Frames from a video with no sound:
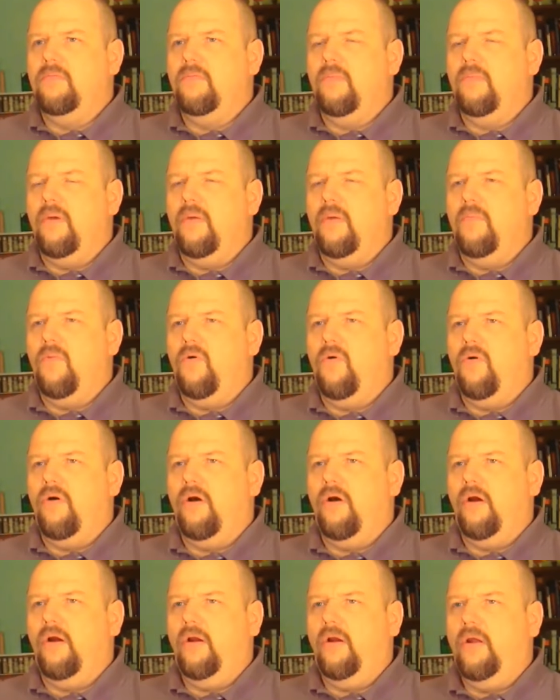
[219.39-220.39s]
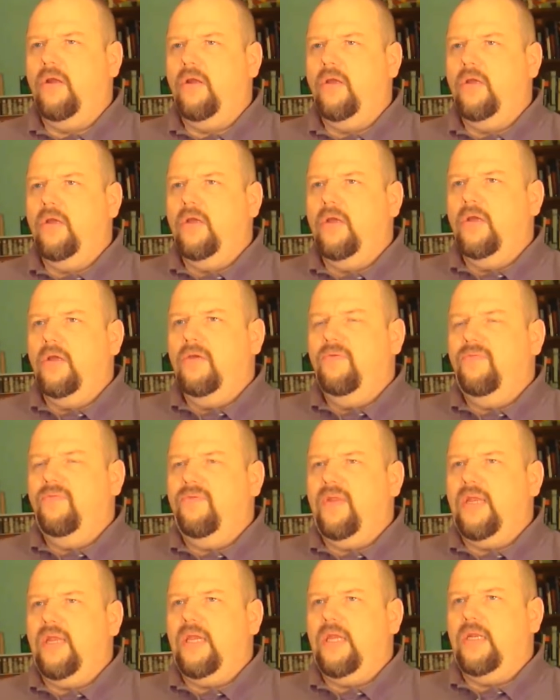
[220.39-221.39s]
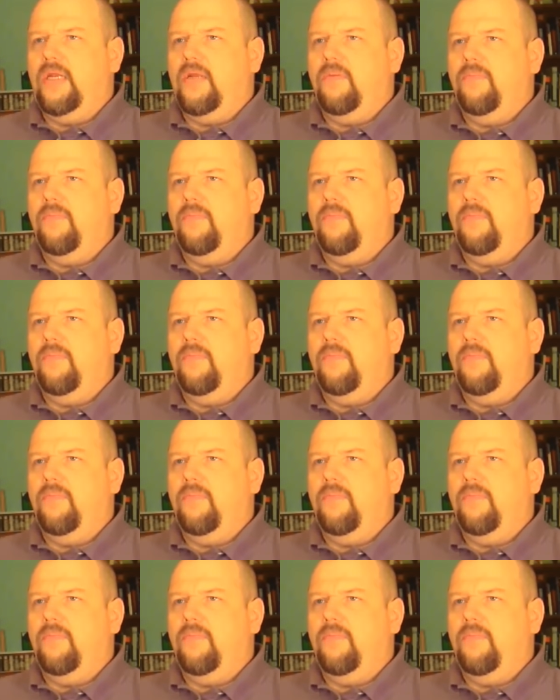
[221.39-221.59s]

a more fitting